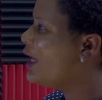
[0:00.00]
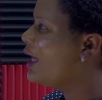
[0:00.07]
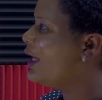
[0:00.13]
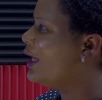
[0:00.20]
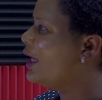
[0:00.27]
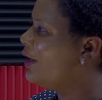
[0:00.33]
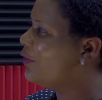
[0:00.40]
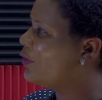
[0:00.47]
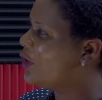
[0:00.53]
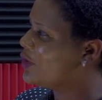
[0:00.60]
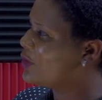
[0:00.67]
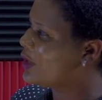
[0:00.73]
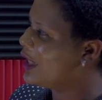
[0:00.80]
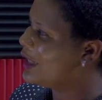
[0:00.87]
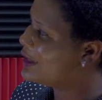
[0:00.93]
of course,
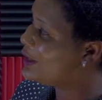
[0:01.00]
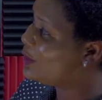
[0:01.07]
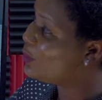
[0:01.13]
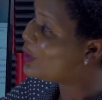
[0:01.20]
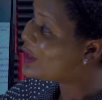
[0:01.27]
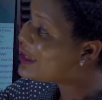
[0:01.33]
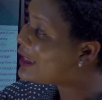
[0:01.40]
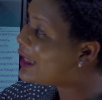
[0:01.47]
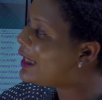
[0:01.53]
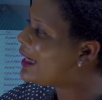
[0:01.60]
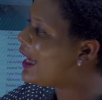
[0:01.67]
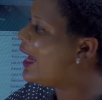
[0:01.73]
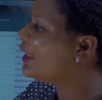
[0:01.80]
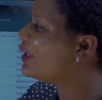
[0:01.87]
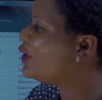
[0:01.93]
we can see WIZKID
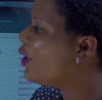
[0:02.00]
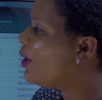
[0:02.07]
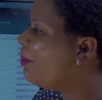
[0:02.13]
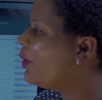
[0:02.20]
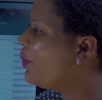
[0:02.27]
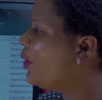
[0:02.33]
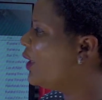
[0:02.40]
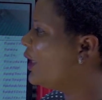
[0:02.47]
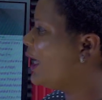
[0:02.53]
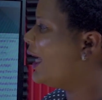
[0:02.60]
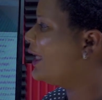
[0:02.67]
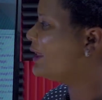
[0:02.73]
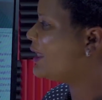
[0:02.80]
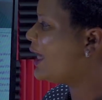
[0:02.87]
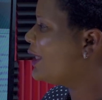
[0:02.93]
at #1,
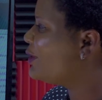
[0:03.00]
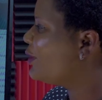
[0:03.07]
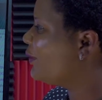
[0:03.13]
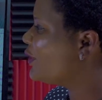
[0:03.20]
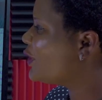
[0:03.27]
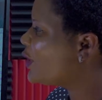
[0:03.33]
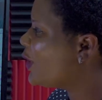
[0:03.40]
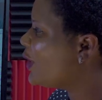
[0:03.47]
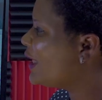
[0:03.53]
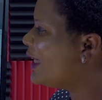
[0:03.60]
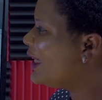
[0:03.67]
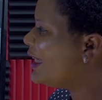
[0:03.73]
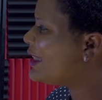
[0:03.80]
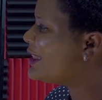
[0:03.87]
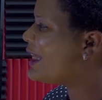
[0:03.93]
and title of the song
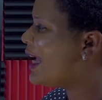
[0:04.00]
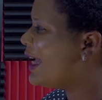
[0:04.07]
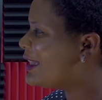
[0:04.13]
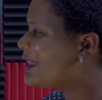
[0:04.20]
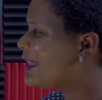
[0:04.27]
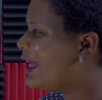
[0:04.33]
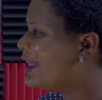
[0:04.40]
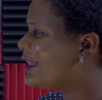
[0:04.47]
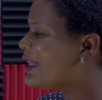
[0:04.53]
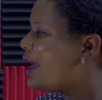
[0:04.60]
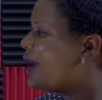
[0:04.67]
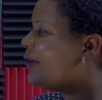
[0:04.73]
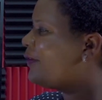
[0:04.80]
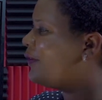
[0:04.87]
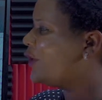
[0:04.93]
is SS
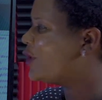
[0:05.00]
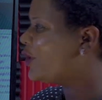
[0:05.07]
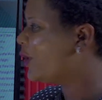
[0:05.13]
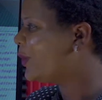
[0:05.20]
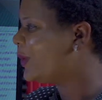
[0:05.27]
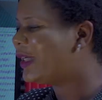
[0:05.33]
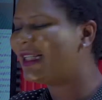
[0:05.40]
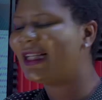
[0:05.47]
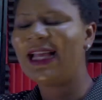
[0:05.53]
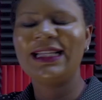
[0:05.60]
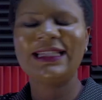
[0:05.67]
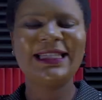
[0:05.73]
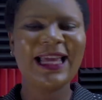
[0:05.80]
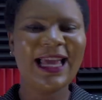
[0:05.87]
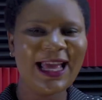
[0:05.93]
featuring
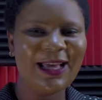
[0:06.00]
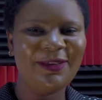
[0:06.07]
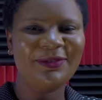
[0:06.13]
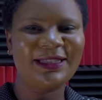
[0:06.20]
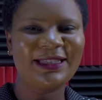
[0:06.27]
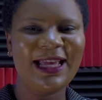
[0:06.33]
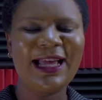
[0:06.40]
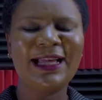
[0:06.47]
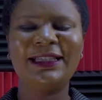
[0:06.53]
Tems.